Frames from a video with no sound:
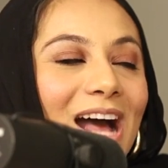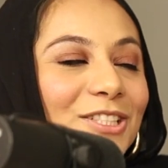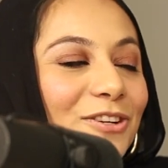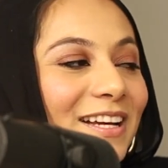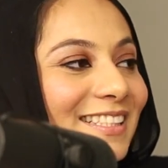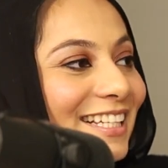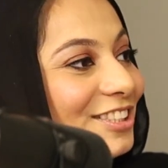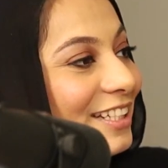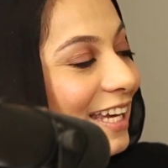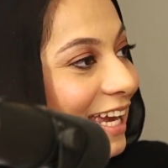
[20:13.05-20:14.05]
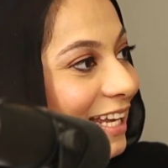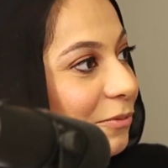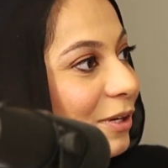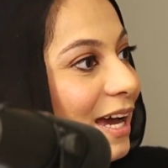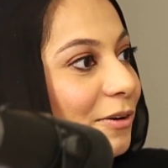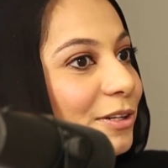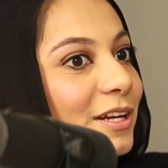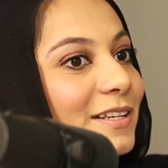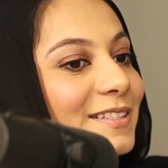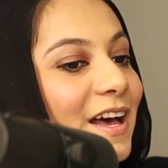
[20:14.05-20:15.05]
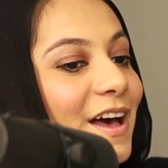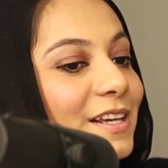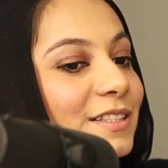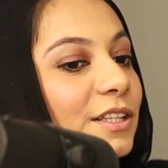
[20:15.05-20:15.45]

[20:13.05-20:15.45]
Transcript: transitioning in, we kind of discussed